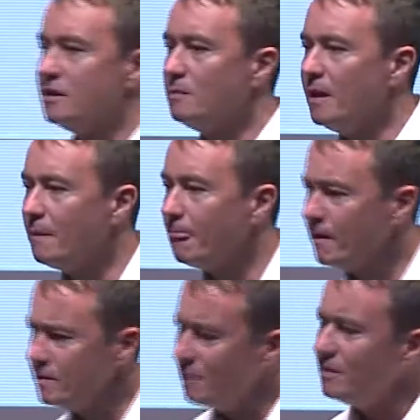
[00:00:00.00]
to me,
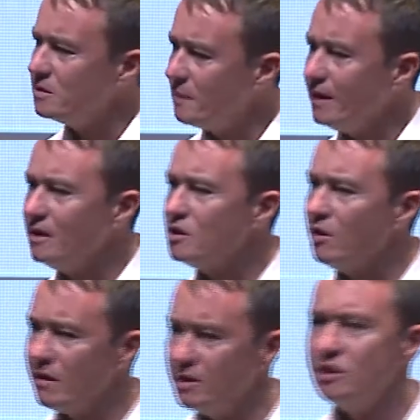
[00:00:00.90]
because I'm explaining to
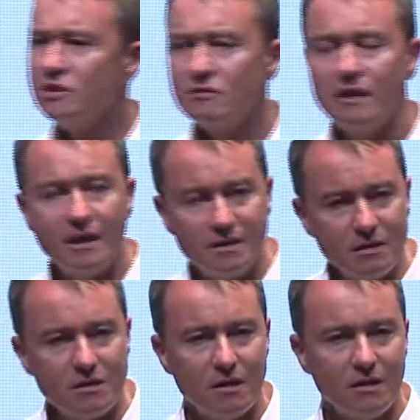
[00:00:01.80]
her that she's
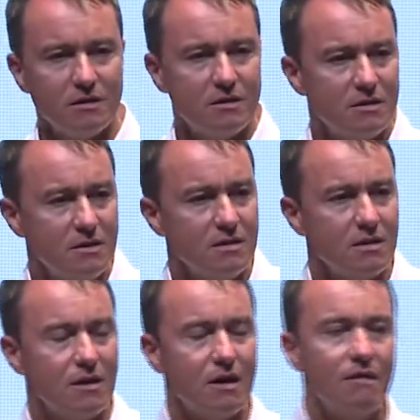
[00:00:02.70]
creating certain instances
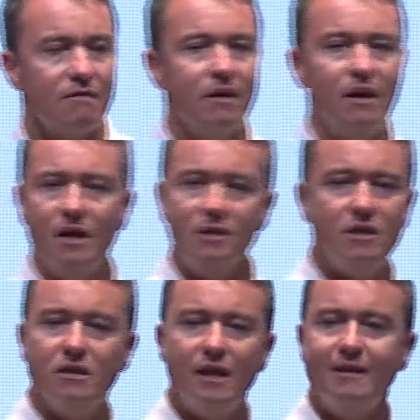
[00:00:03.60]
in her life. And
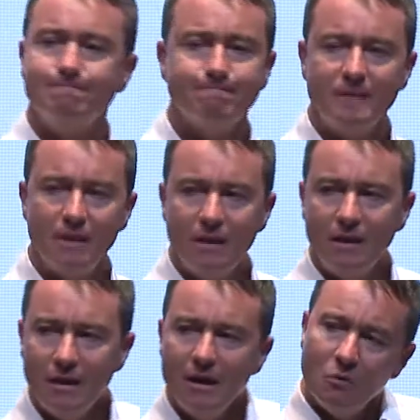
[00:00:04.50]
she said,
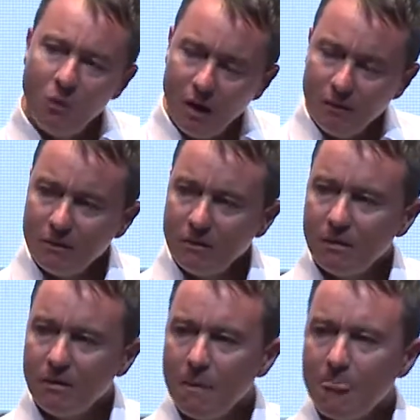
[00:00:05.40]
well,
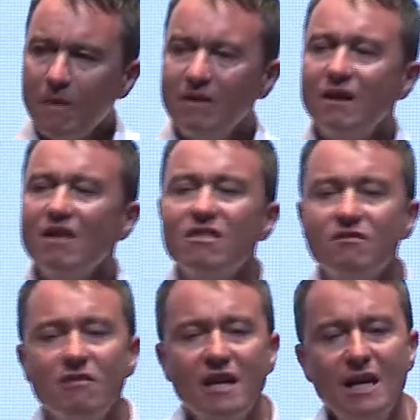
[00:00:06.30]

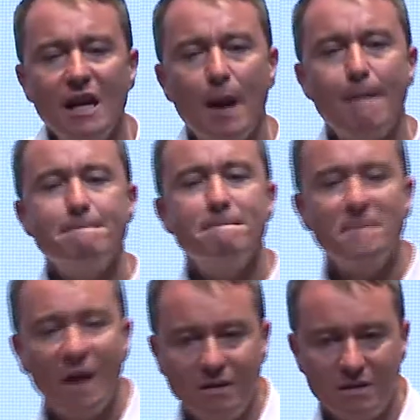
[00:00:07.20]
3
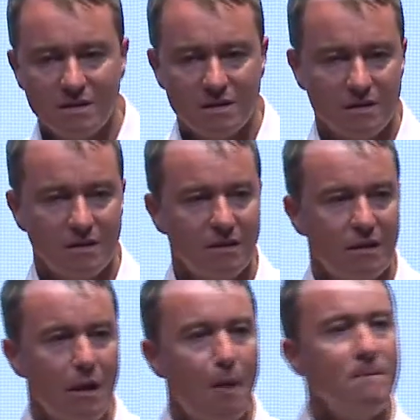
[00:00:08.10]
months
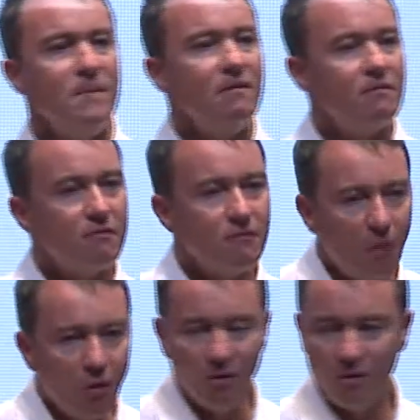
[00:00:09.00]

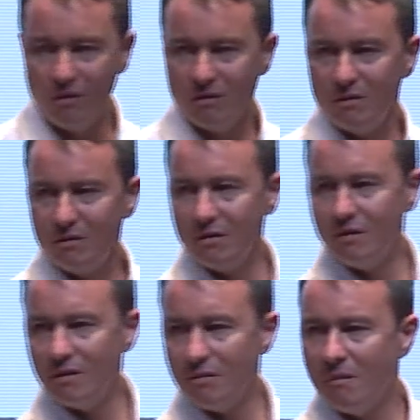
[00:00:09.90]
before
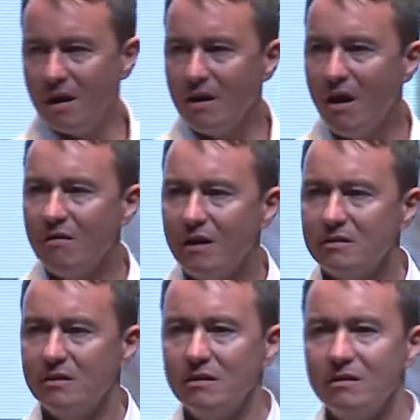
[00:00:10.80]
my car
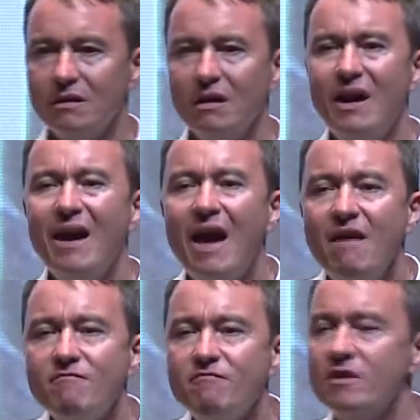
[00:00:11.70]
accident,
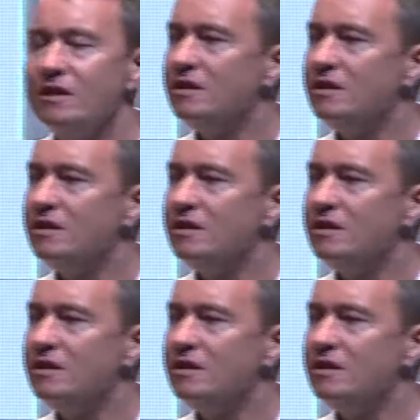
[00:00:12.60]
every